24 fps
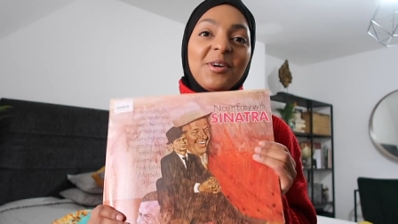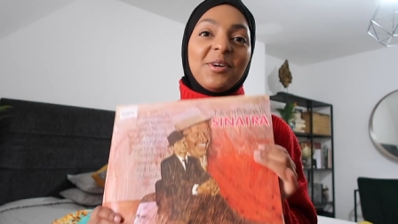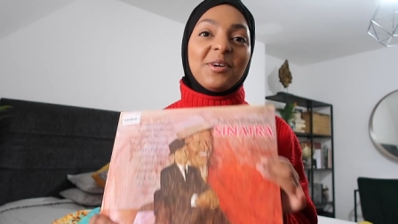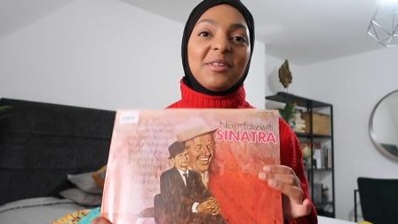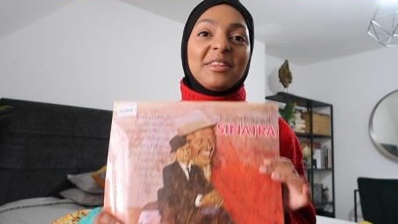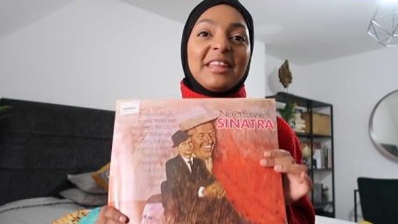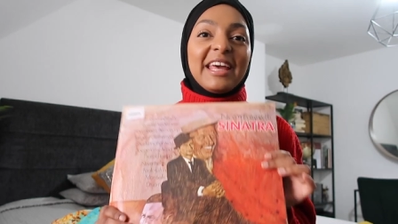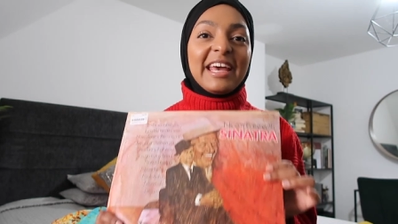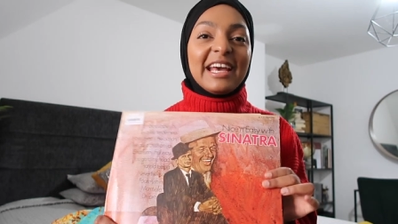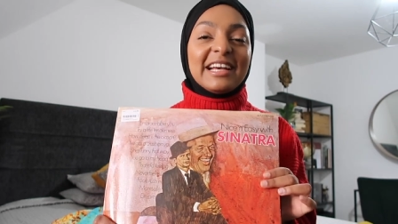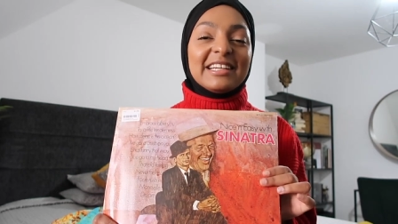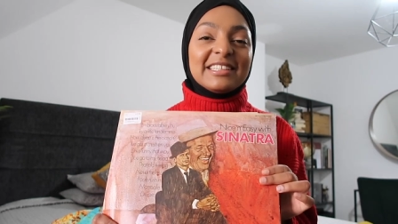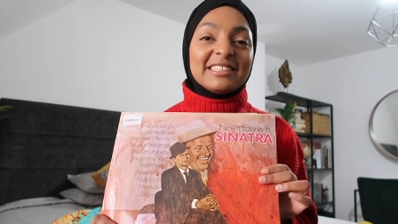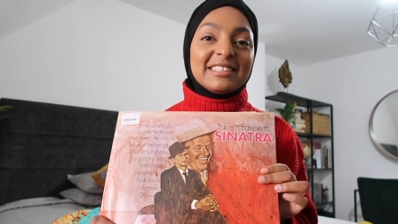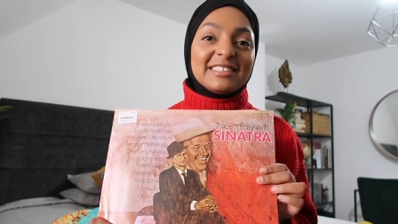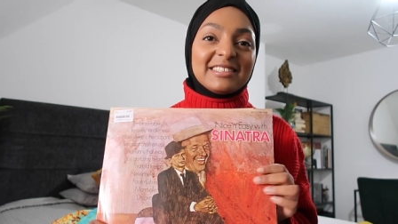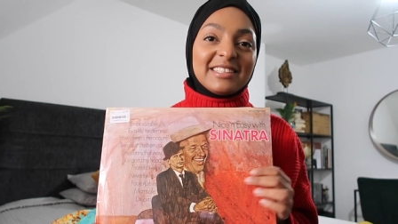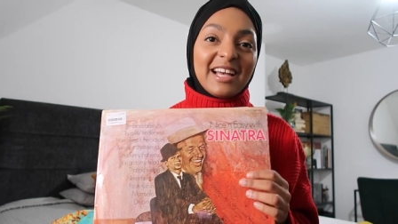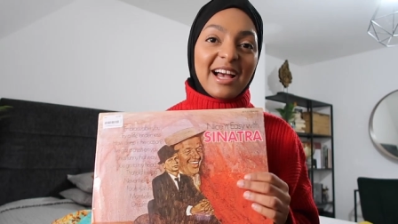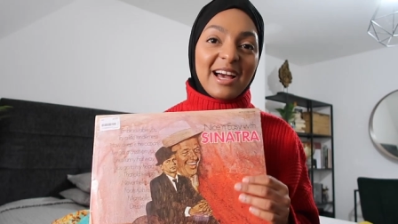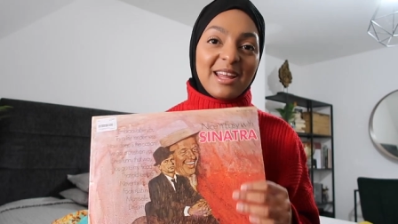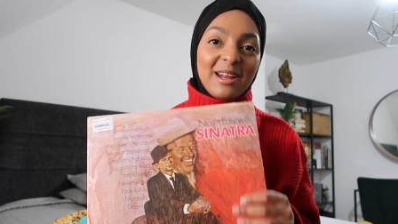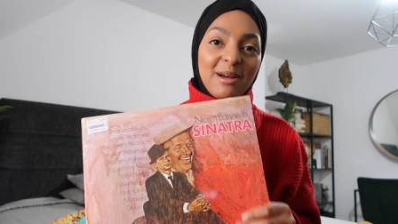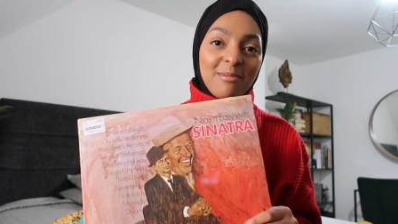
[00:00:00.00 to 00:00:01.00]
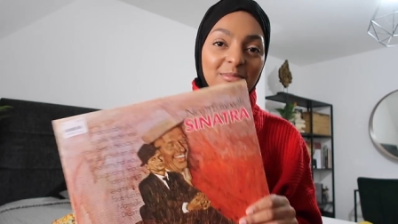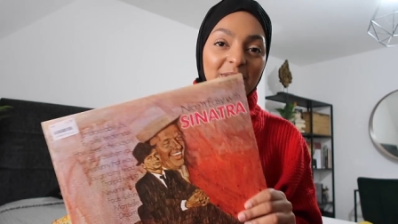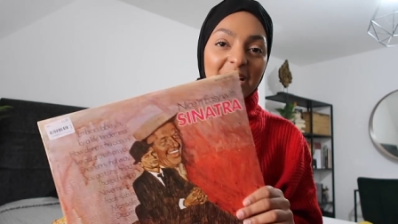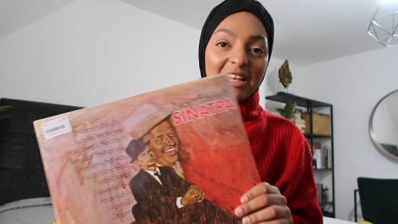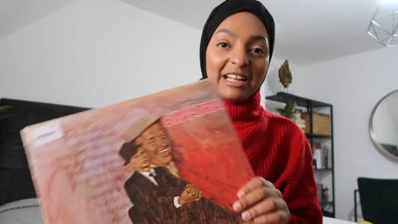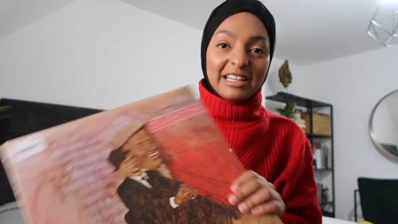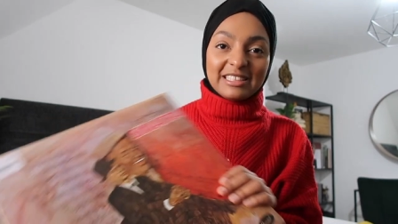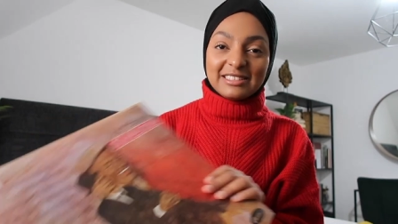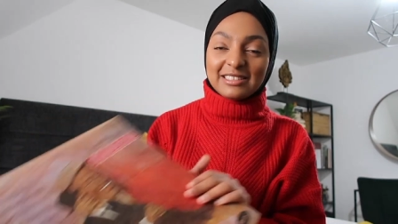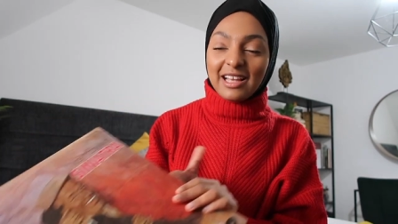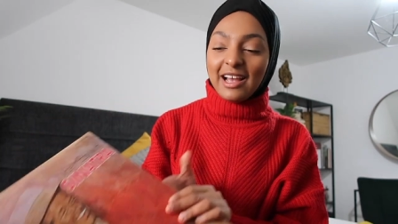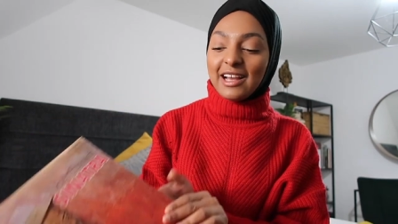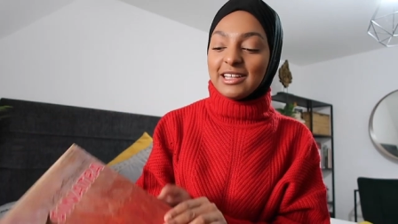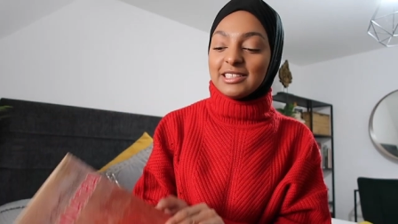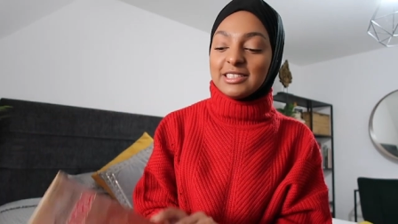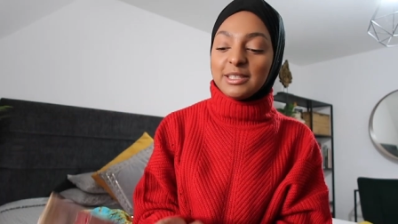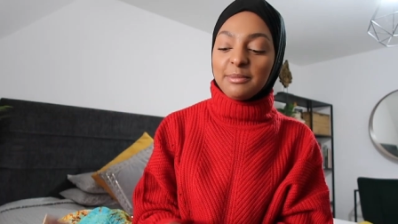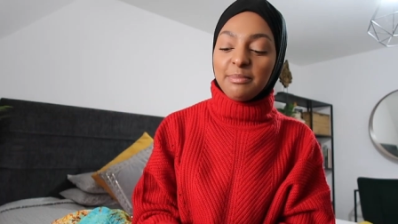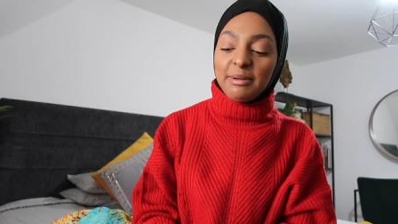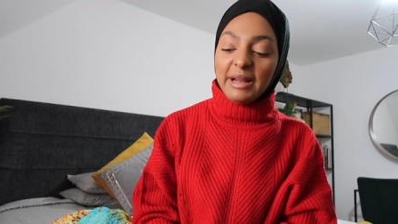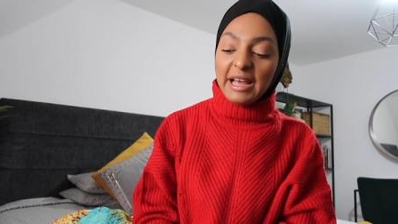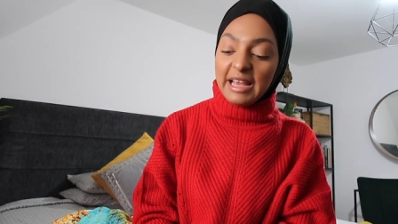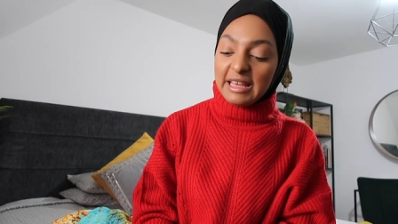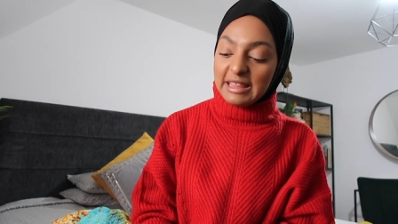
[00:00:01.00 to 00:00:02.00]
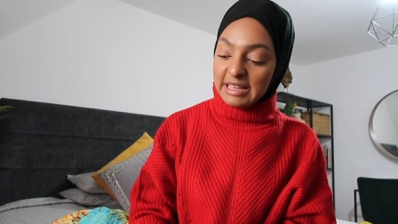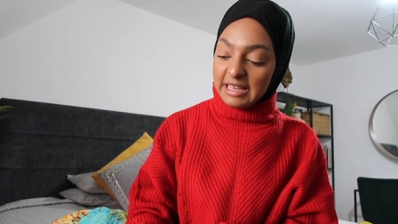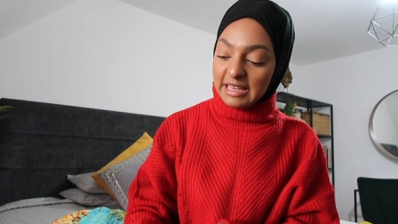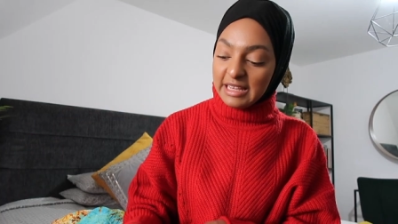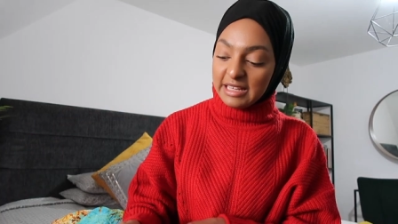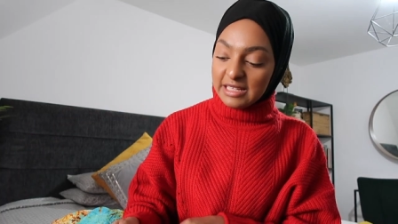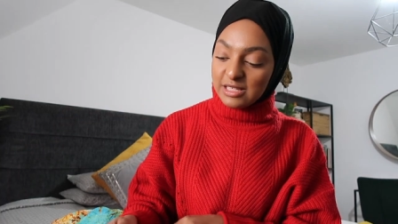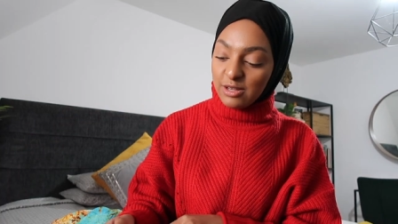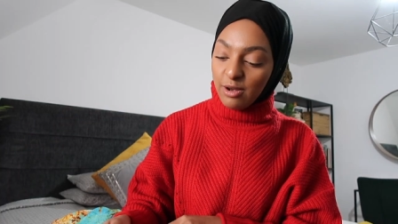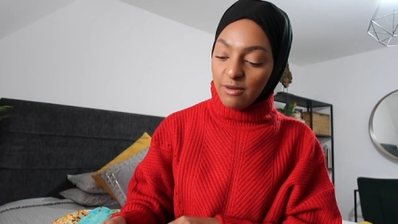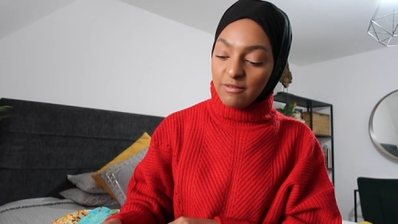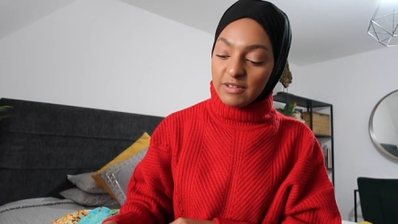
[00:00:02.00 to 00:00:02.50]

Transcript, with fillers: got this, and I'm really excited to play this.